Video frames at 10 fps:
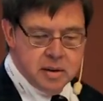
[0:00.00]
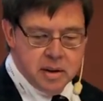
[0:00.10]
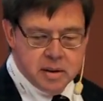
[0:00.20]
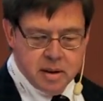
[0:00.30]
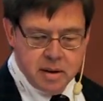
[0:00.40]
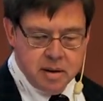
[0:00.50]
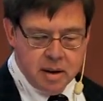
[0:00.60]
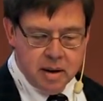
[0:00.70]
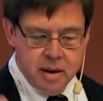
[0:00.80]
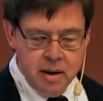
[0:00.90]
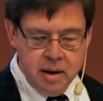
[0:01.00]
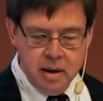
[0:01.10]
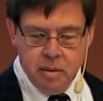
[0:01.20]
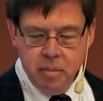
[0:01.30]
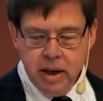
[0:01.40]
says that
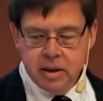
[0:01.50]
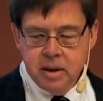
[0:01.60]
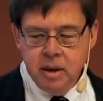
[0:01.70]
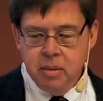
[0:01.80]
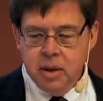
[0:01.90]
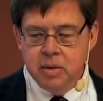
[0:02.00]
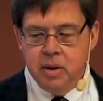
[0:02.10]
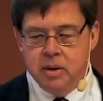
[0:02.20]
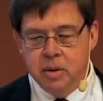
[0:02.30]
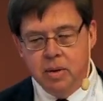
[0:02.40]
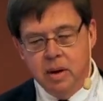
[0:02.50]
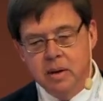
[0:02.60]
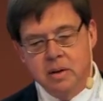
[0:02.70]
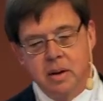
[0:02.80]
complexity means really two things: